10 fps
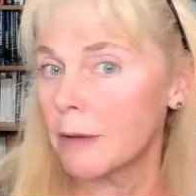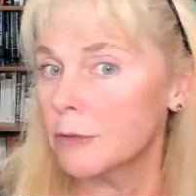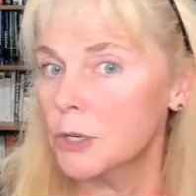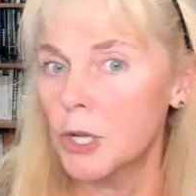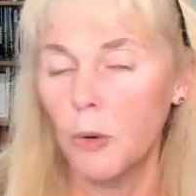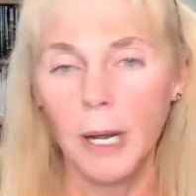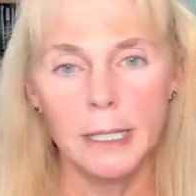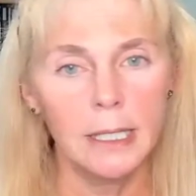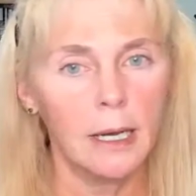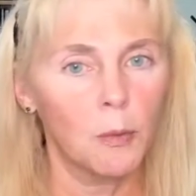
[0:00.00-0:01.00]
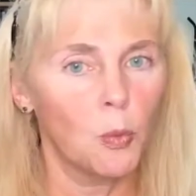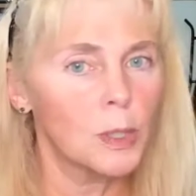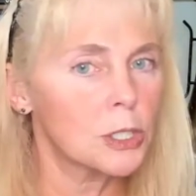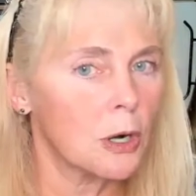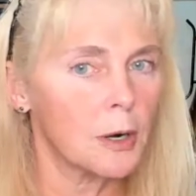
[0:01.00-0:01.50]
have no idea
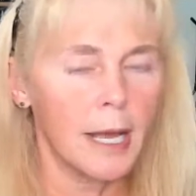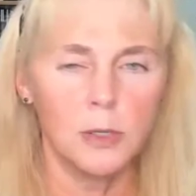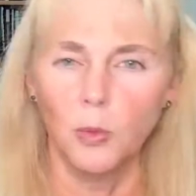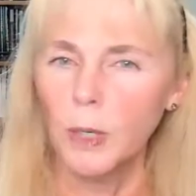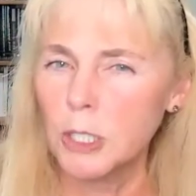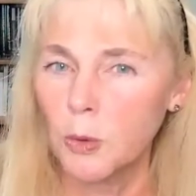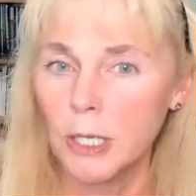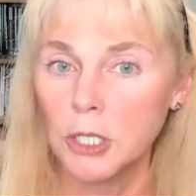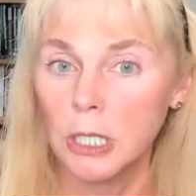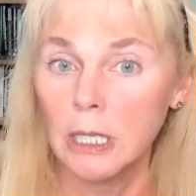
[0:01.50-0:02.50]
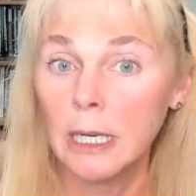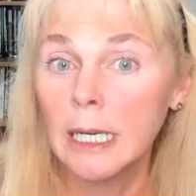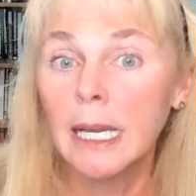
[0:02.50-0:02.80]
which card has which question